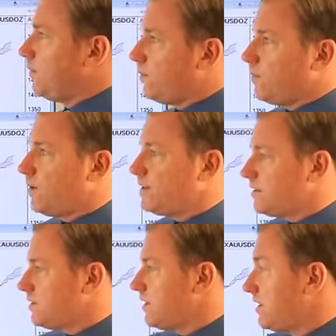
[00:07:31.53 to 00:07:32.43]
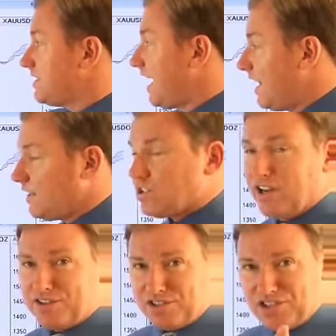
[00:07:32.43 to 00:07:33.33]
We see the daily
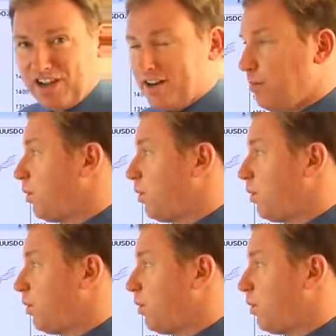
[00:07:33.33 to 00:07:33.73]
chart. This is chart number